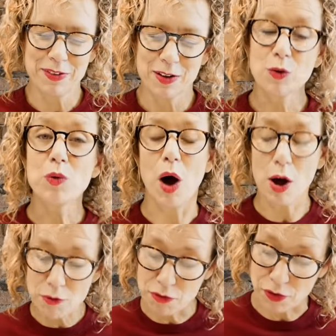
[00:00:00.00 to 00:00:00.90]
Oh,
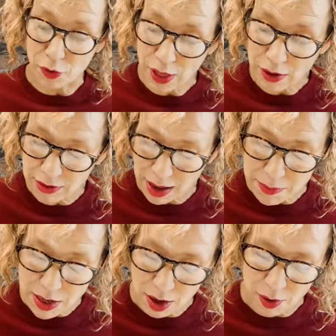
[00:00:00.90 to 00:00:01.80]
hopeful, that'll get me
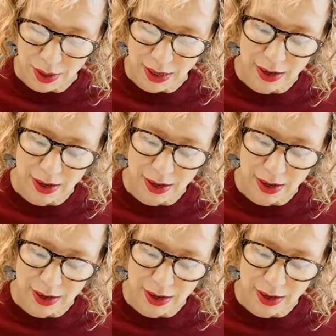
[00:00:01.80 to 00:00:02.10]
going.